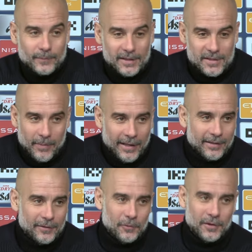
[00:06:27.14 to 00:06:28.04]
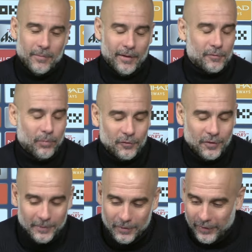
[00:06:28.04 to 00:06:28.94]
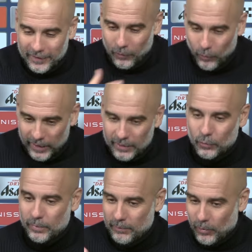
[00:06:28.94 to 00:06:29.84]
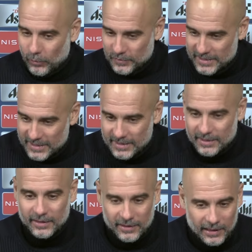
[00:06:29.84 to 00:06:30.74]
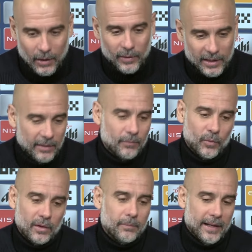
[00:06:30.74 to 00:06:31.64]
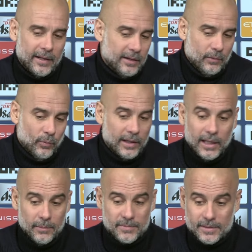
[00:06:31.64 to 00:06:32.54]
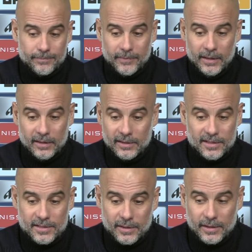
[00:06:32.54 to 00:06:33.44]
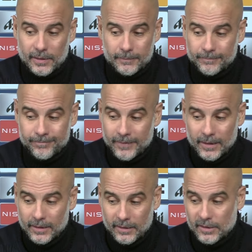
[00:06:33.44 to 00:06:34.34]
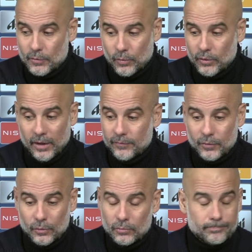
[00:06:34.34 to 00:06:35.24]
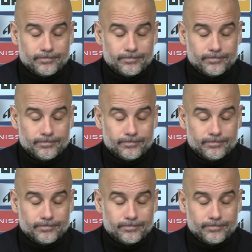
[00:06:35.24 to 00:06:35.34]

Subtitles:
It's my duty, my responsibility, to find a way to be more consistent and our game will better and win games. And it is what you have to do.